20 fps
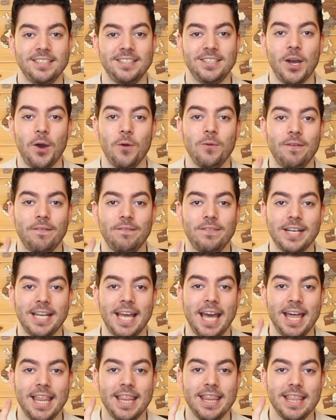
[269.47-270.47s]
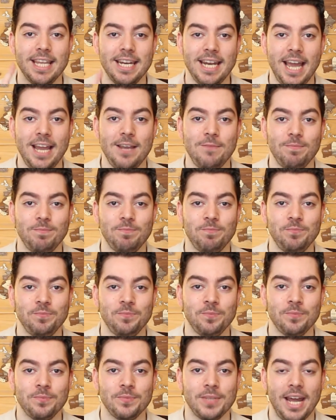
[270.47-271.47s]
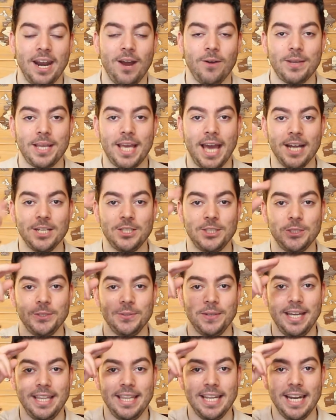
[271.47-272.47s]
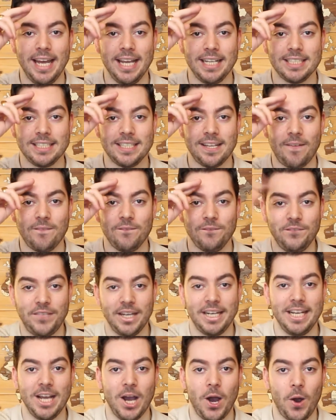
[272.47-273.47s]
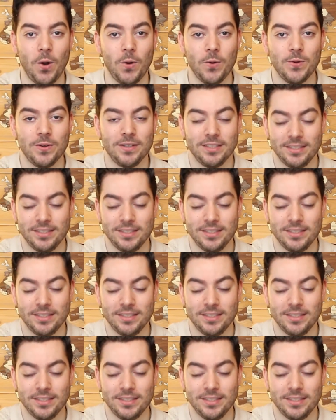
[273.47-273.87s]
Don't forget the name, and I'll catch you in the next video.